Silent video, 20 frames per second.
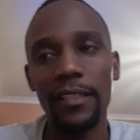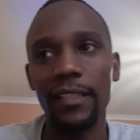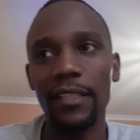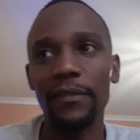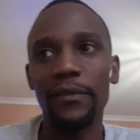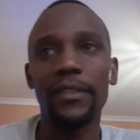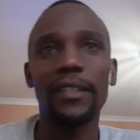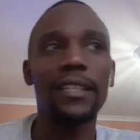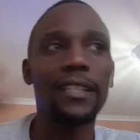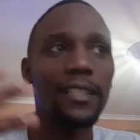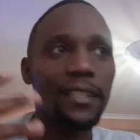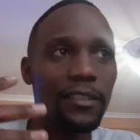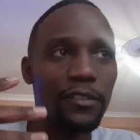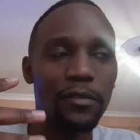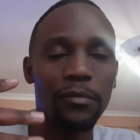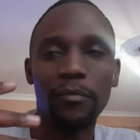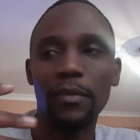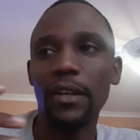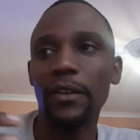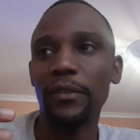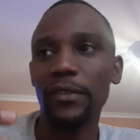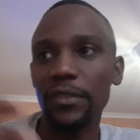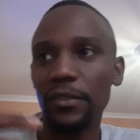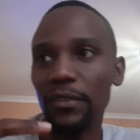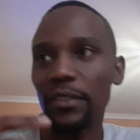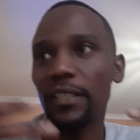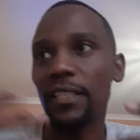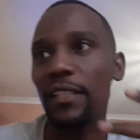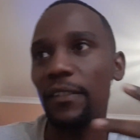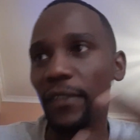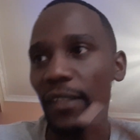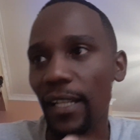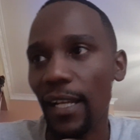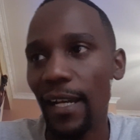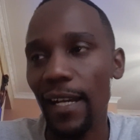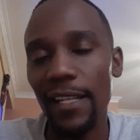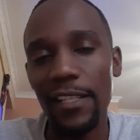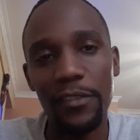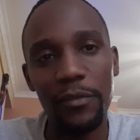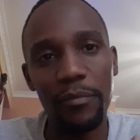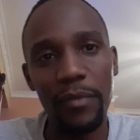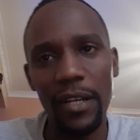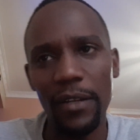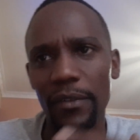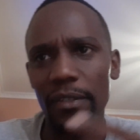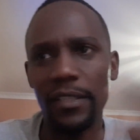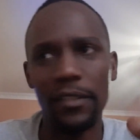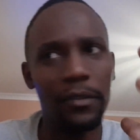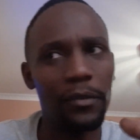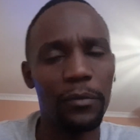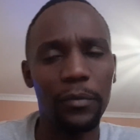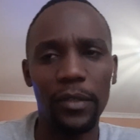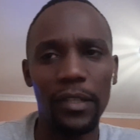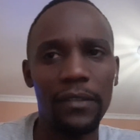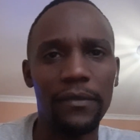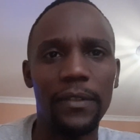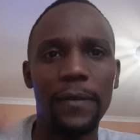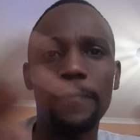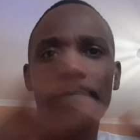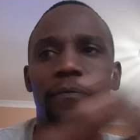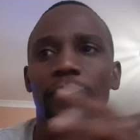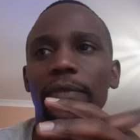giving in to marriage, or giving a hand to marriage, or whatever,